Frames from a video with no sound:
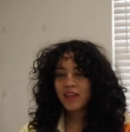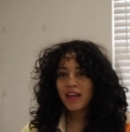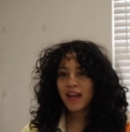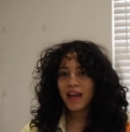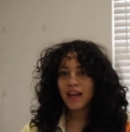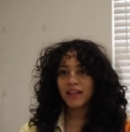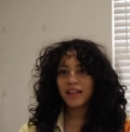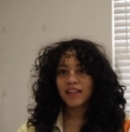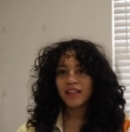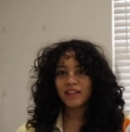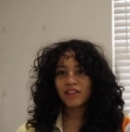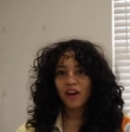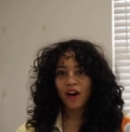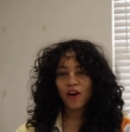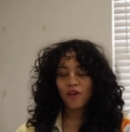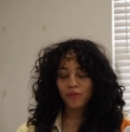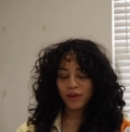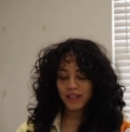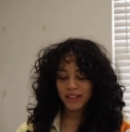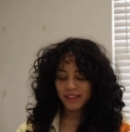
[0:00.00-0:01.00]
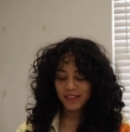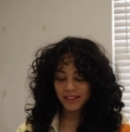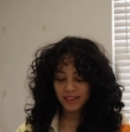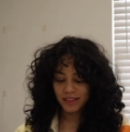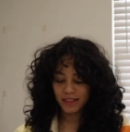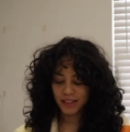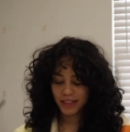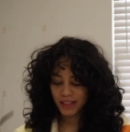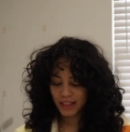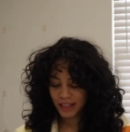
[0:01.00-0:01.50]
I cannot wait to
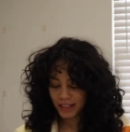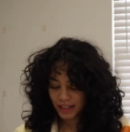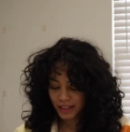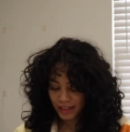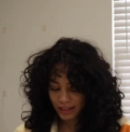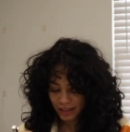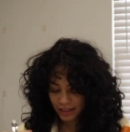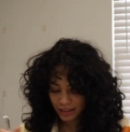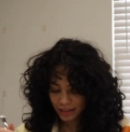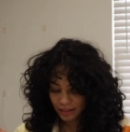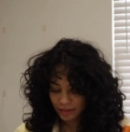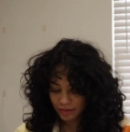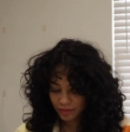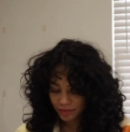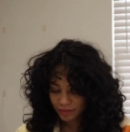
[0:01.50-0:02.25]
dig in.